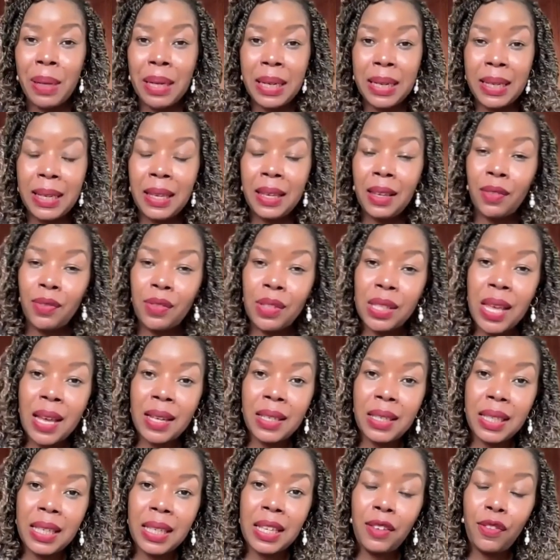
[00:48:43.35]
believes
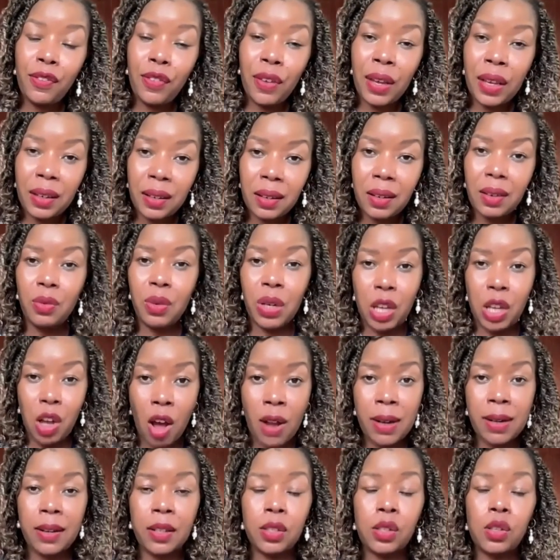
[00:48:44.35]
that even
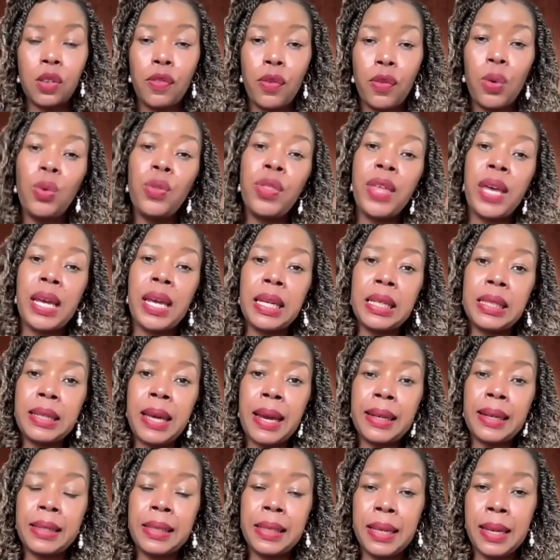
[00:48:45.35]
regardless of who the
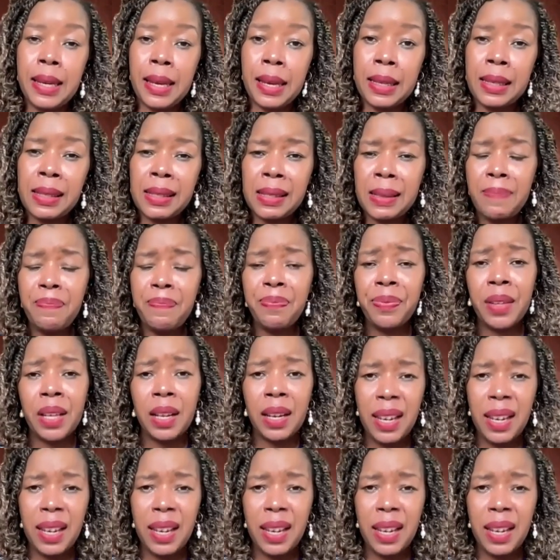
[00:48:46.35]
indictee is,